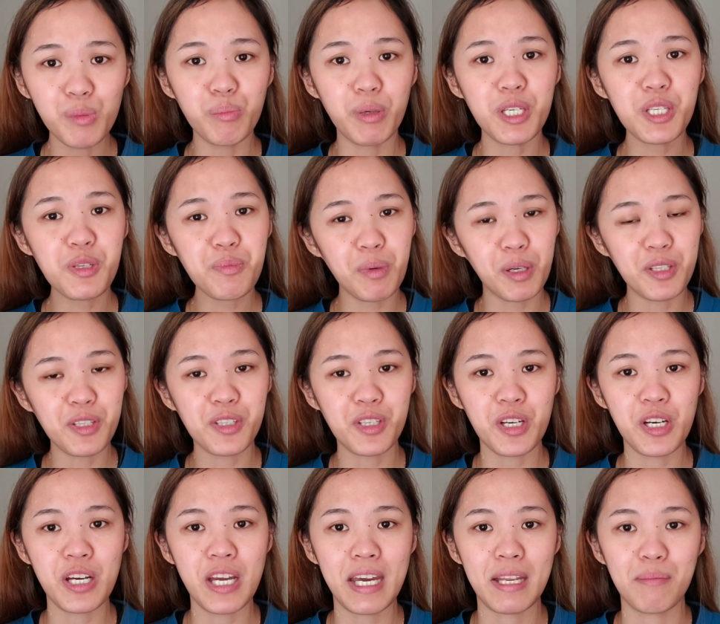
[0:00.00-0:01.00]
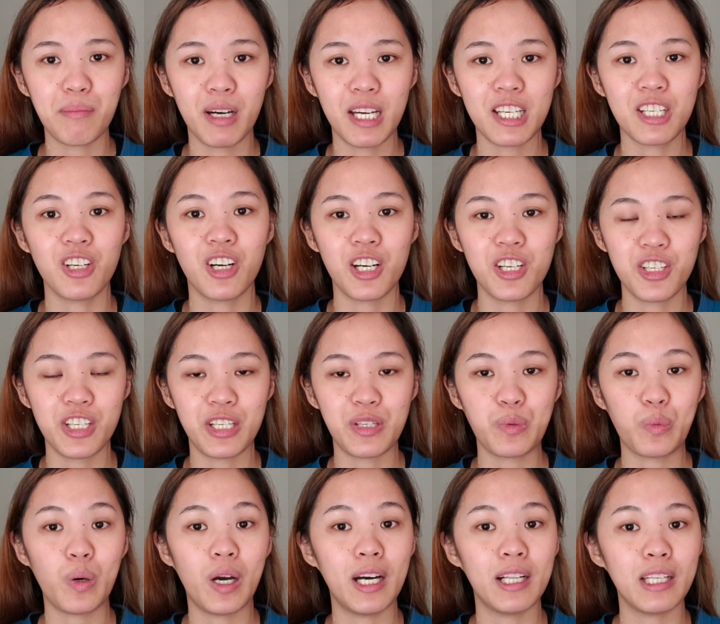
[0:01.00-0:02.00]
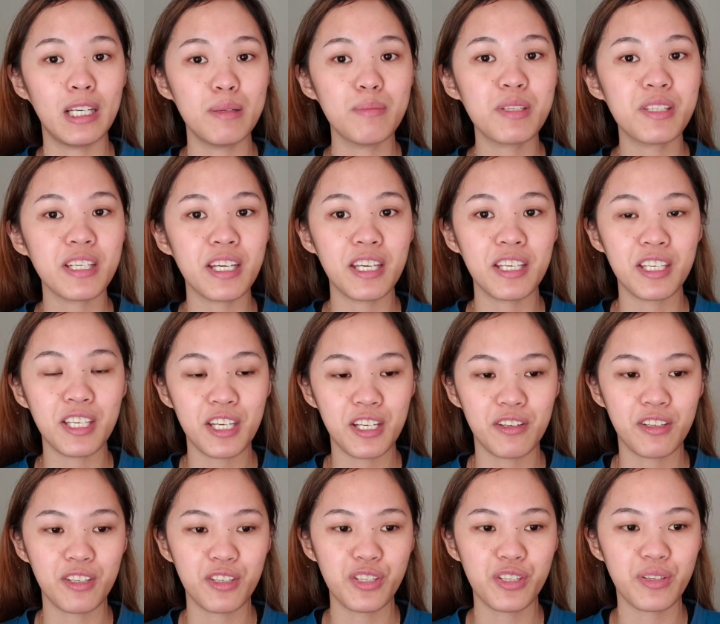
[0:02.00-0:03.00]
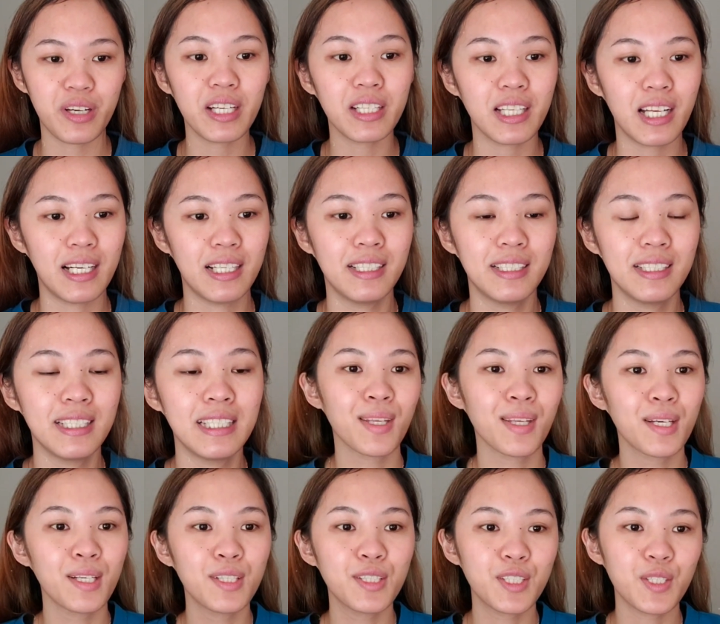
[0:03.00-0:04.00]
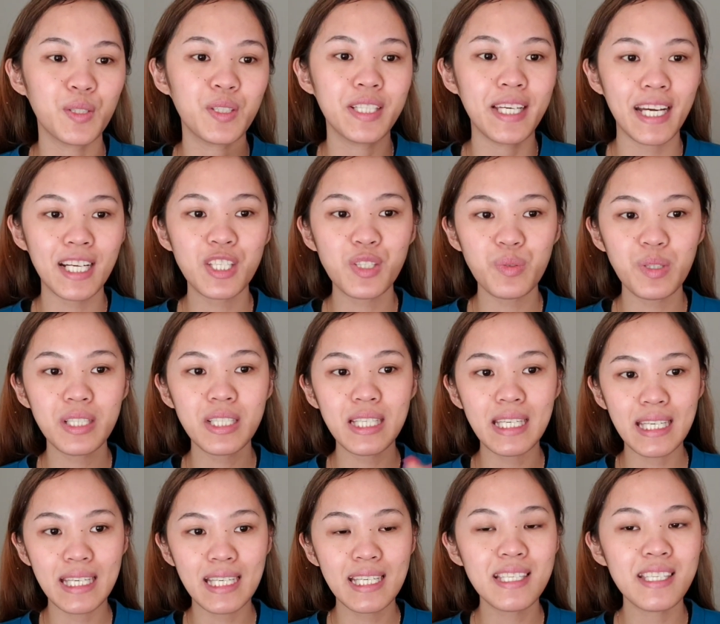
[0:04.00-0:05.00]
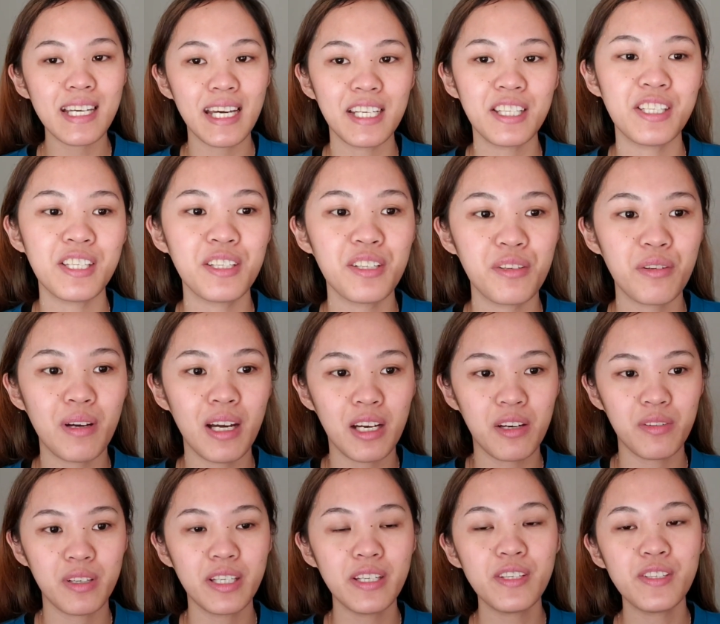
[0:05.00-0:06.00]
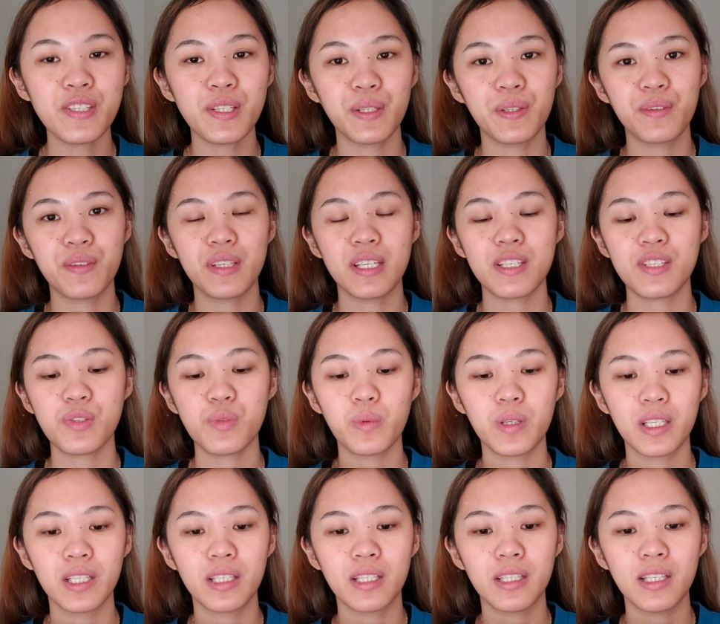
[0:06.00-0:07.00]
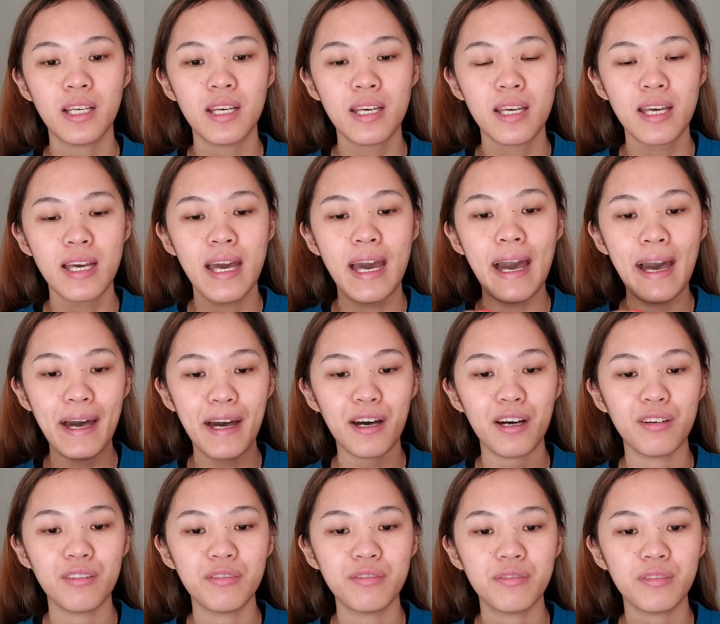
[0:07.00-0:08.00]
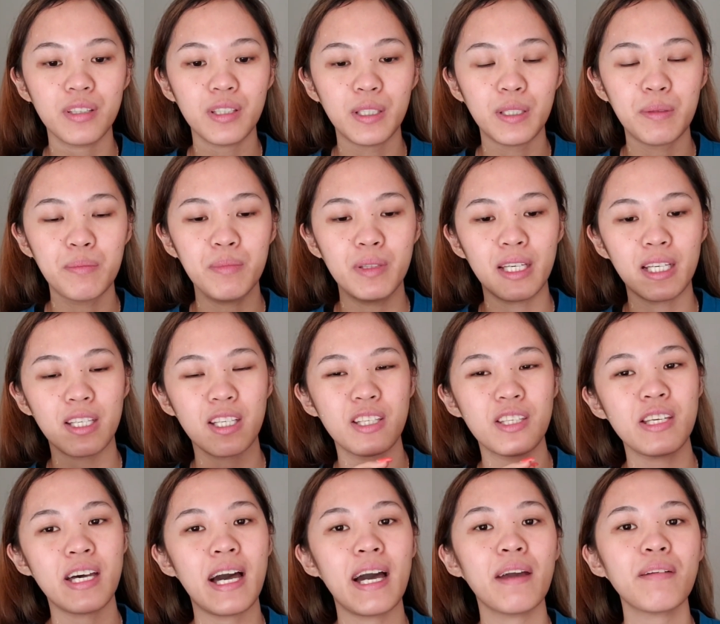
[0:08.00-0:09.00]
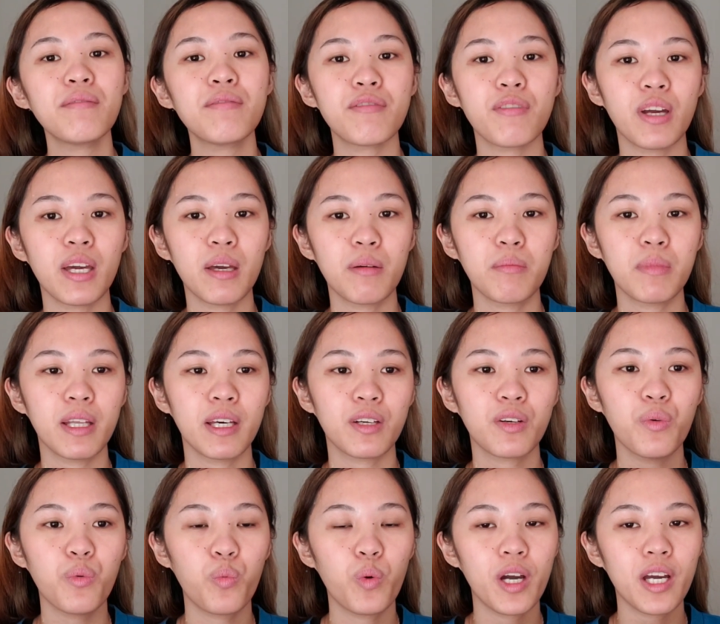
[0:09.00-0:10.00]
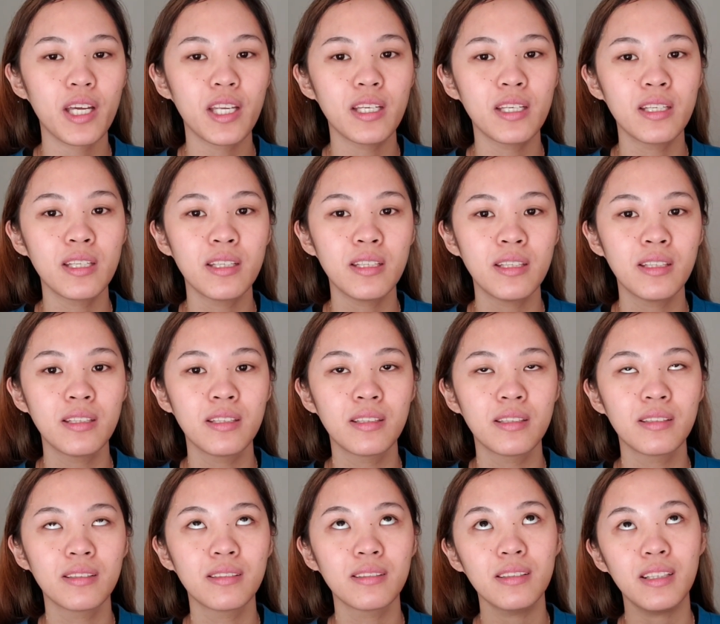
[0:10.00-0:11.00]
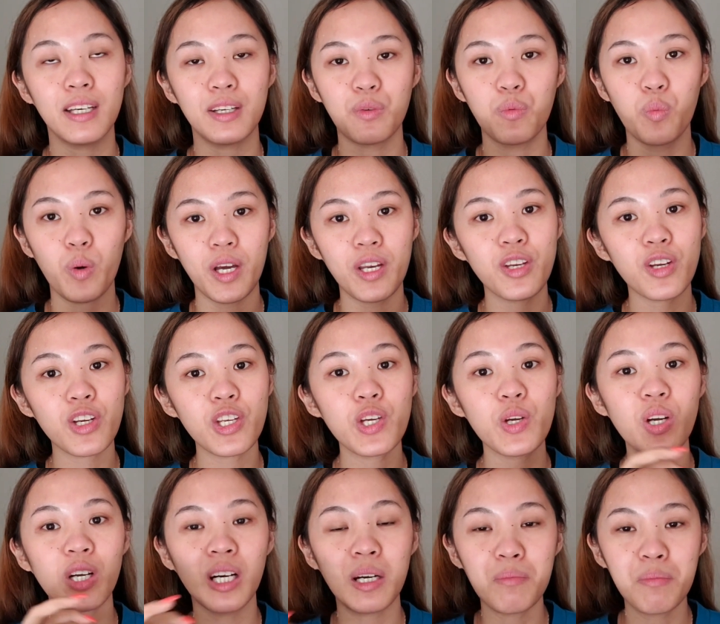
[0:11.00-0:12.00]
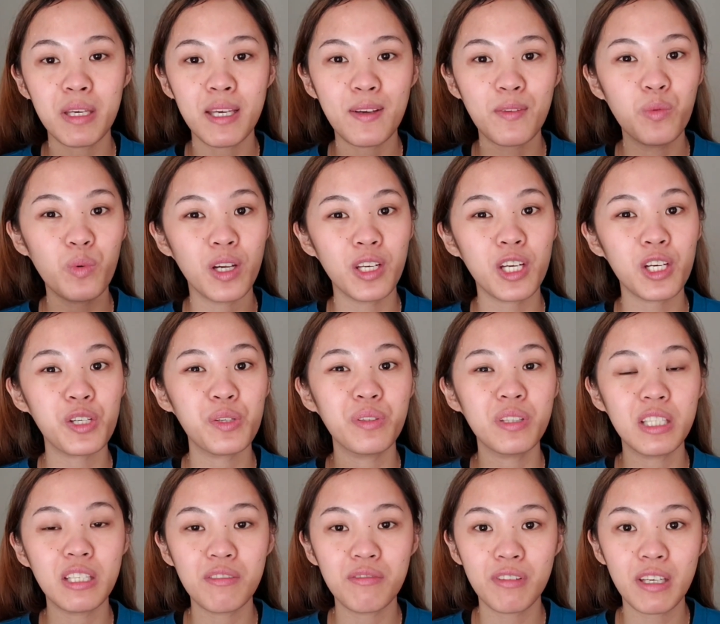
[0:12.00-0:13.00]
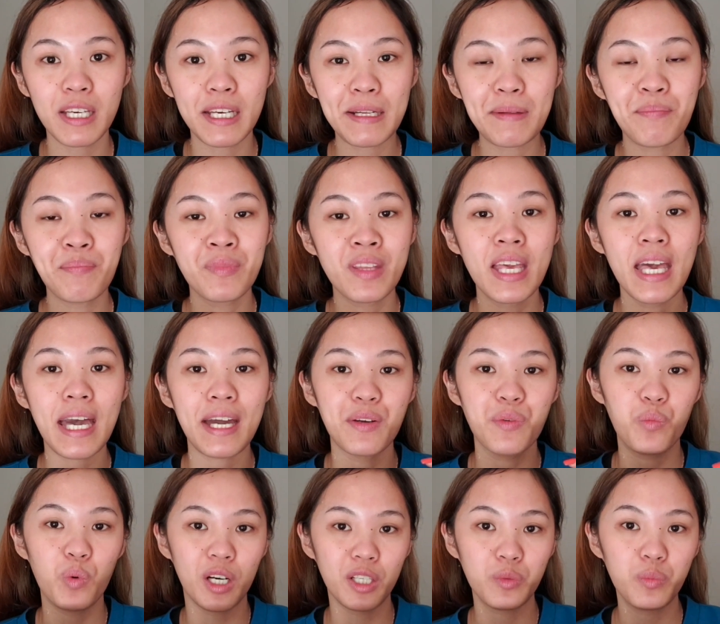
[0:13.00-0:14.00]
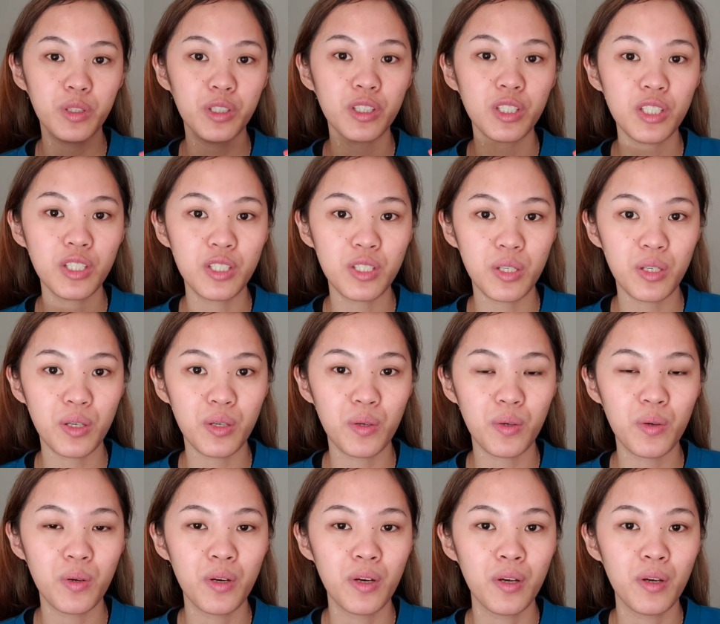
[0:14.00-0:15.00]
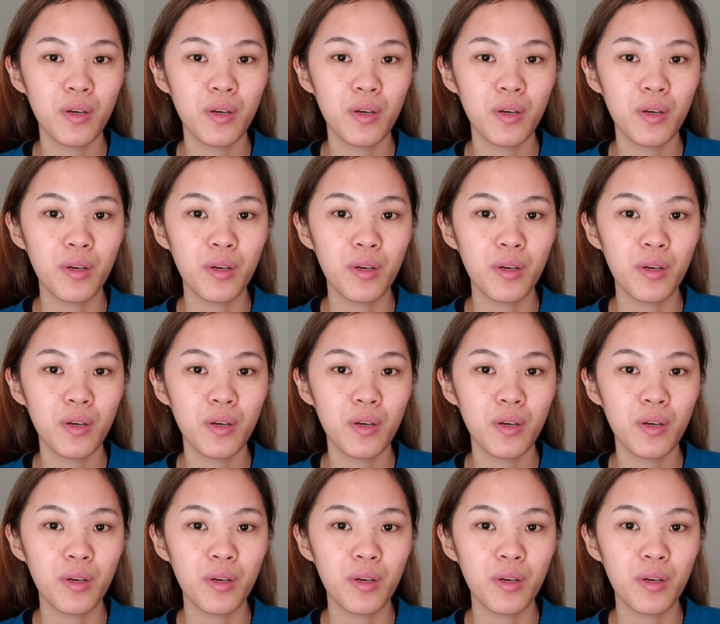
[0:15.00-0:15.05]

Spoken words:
my sponsor and my guardian while I'm staying here in Australia. So next one is itinerary. So this will have like a time frame, like when are you coming, when are you leaving, and what will you do